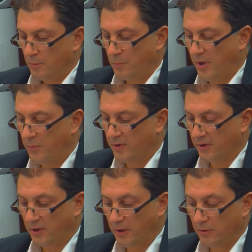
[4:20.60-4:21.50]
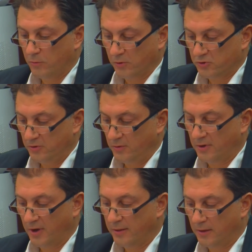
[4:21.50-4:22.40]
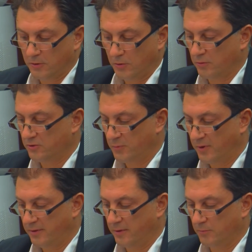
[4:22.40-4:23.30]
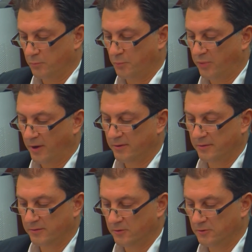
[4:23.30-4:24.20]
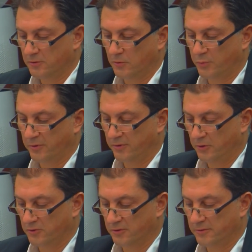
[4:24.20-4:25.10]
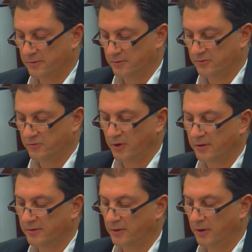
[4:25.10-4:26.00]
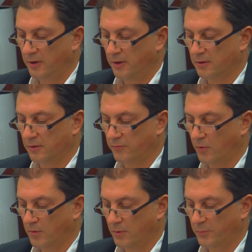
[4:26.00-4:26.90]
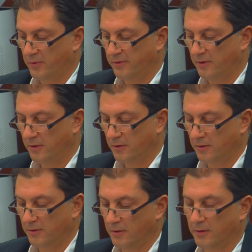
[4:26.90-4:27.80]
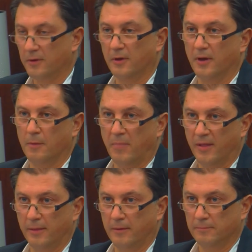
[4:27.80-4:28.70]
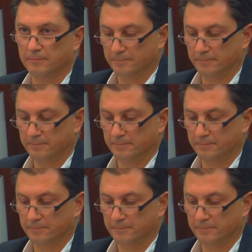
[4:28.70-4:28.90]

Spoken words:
Maybe the key to achieving high technology medicine, prices, surgical procedures, strict screening and follow-up is hidden in the gambate.